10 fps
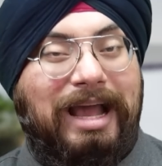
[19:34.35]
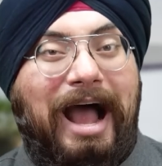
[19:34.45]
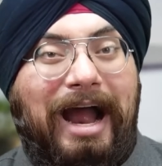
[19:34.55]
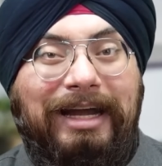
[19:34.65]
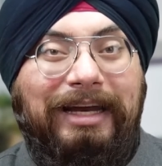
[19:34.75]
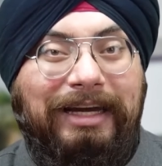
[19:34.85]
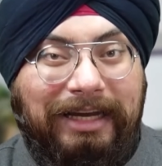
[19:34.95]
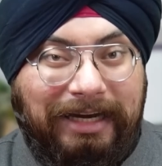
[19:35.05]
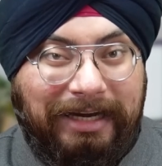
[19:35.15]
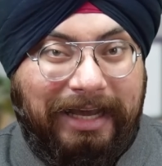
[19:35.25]
And it
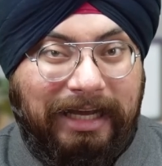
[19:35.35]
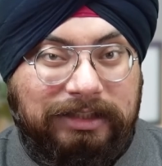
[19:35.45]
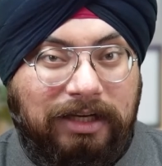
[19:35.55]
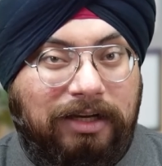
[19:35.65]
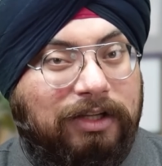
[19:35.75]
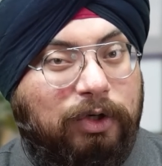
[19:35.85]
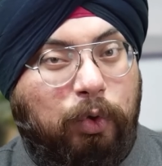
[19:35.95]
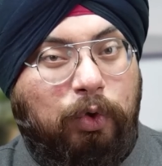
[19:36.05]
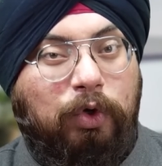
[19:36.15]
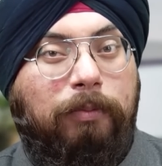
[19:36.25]
indicates the
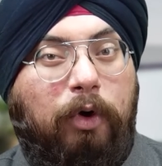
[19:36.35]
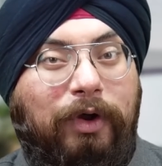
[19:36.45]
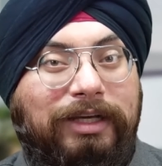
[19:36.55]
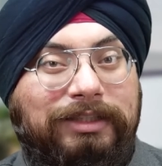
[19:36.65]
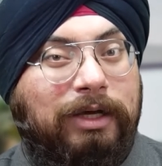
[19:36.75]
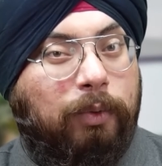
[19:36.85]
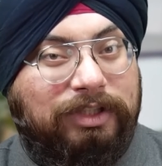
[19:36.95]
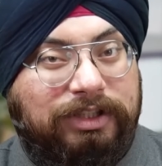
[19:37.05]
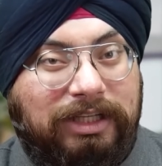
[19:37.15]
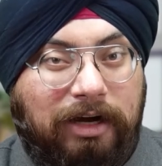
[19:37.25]
total borrowings
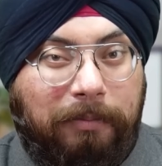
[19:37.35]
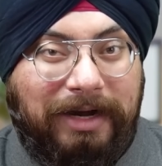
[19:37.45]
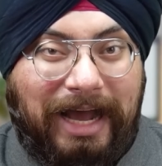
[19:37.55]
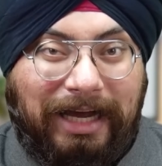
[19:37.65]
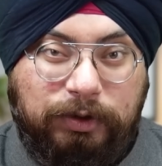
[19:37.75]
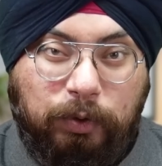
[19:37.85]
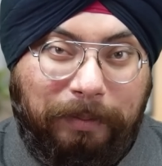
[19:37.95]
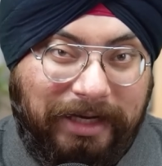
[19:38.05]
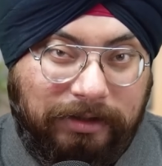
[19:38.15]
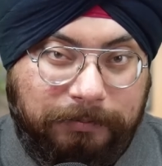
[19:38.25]
which the government has to
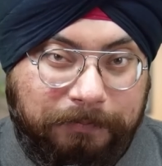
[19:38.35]
make.